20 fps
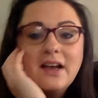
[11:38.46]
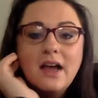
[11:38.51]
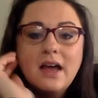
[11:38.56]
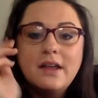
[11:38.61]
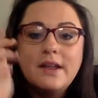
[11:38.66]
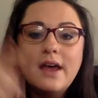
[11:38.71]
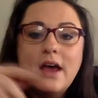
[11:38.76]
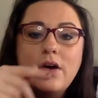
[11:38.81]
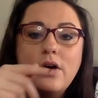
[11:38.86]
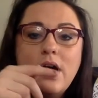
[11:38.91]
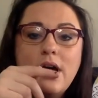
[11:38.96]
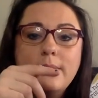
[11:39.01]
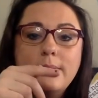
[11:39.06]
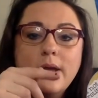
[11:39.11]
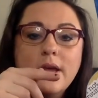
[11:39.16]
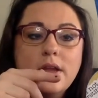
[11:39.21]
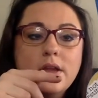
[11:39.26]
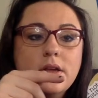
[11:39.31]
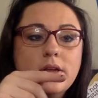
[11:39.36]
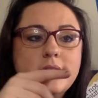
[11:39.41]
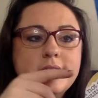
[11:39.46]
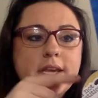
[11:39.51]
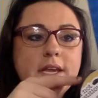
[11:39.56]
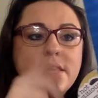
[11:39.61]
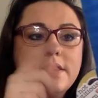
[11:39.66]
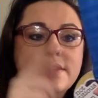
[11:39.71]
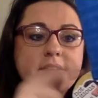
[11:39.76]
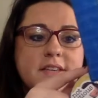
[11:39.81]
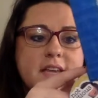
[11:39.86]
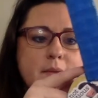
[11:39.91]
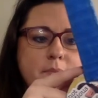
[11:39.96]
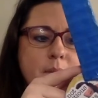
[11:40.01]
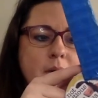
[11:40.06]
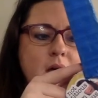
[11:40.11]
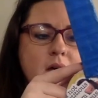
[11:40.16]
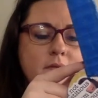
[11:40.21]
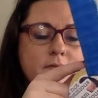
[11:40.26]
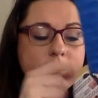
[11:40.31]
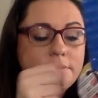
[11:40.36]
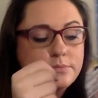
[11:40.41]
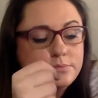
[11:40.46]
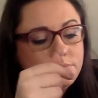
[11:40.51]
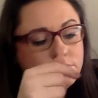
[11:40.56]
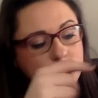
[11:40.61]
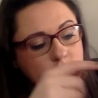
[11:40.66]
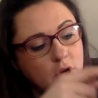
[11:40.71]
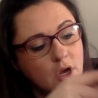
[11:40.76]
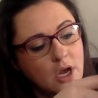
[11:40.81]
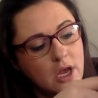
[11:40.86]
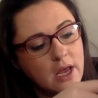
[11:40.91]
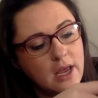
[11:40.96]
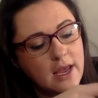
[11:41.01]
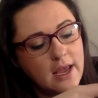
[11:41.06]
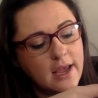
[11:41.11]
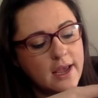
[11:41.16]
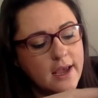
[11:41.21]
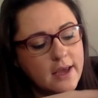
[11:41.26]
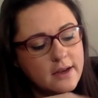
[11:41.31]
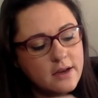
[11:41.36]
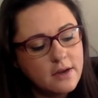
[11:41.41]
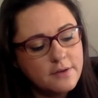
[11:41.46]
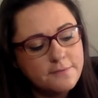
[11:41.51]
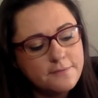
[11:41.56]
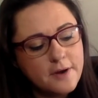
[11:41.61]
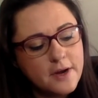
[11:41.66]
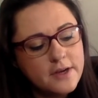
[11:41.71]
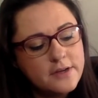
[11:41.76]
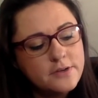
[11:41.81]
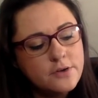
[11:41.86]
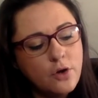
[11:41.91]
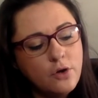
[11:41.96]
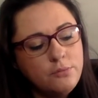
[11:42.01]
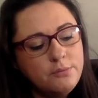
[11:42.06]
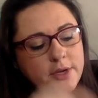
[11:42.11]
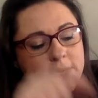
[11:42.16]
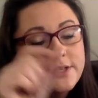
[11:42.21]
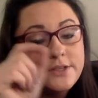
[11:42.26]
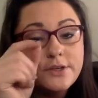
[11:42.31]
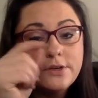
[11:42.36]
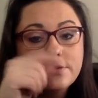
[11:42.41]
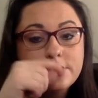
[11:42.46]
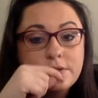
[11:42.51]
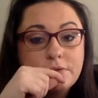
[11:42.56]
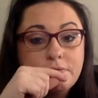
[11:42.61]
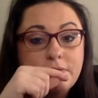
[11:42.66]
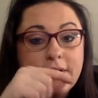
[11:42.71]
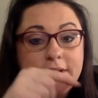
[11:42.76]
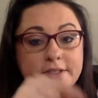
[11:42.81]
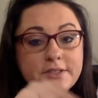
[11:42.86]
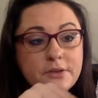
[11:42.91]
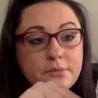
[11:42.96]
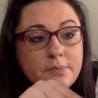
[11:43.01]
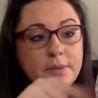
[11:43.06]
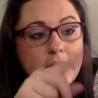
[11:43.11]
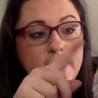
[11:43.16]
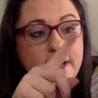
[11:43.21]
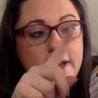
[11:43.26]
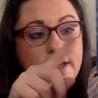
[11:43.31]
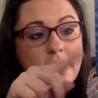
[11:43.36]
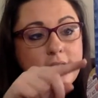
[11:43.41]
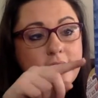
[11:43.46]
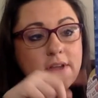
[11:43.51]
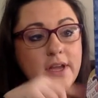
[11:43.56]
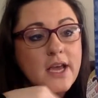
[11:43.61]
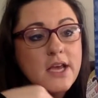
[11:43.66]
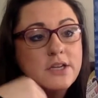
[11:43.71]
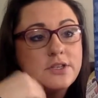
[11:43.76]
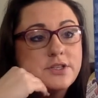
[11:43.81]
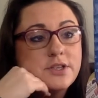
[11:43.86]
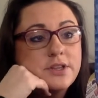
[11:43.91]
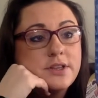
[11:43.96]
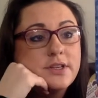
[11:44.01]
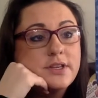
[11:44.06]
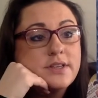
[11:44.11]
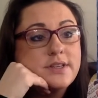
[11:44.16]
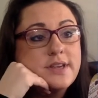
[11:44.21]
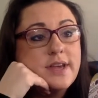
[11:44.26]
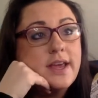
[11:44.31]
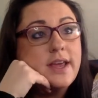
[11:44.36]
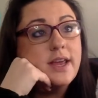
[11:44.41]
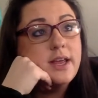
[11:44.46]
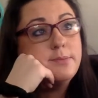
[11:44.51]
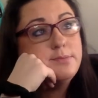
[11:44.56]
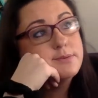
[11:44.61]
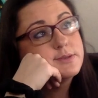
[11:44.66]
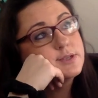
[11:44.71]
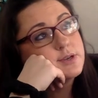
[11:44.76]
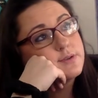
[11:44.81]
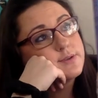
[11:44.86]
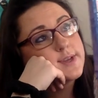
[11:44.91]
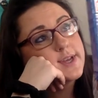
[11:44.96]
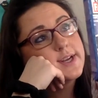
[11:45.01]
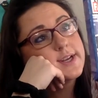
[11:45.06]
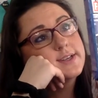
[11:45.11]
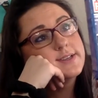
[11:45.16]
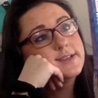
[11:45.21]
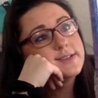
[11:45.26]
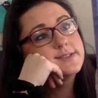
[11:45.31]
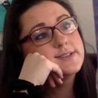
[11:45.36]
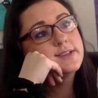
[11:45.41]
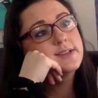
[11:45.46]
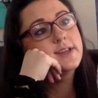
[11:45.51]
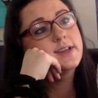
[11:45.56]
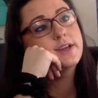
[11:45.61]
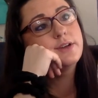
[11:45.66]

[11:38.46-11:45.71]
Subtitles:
Now I'm gonna take the tape off, and a friend told me to use a razor blade on the edge of the tape so that it doesn't like